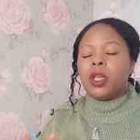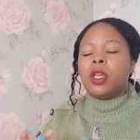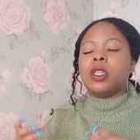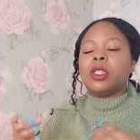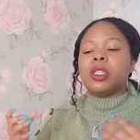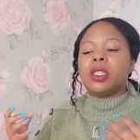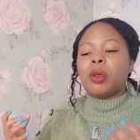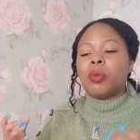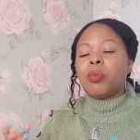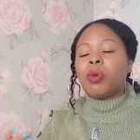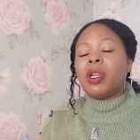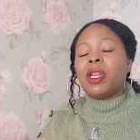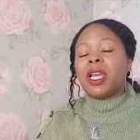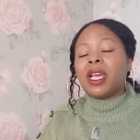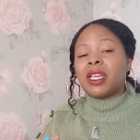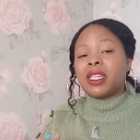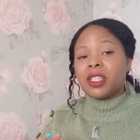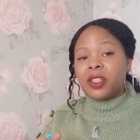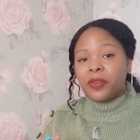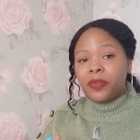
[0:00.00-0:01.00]
Someone
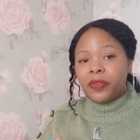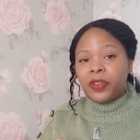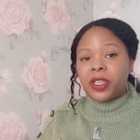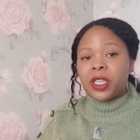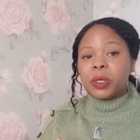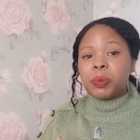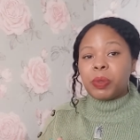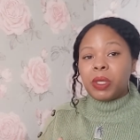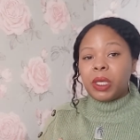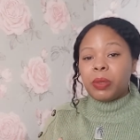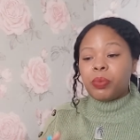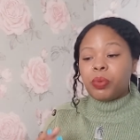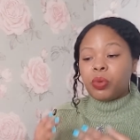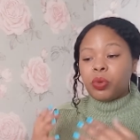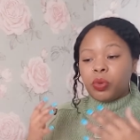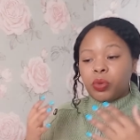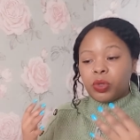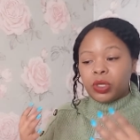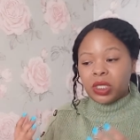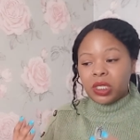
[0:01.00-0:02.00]
likes to fix
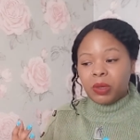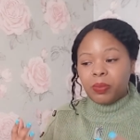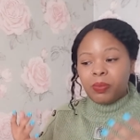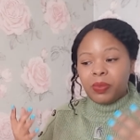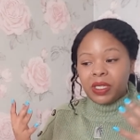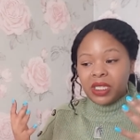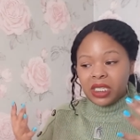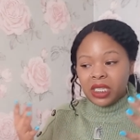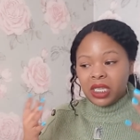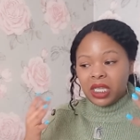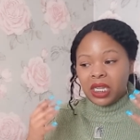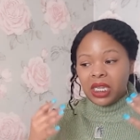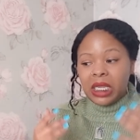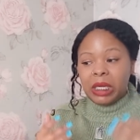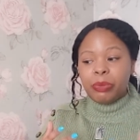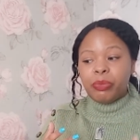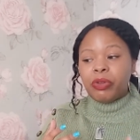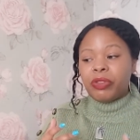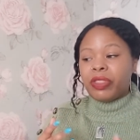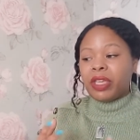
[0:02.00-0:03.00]
people. Somebody, a
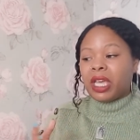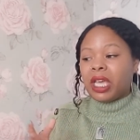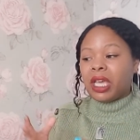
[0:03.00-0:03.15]
Libra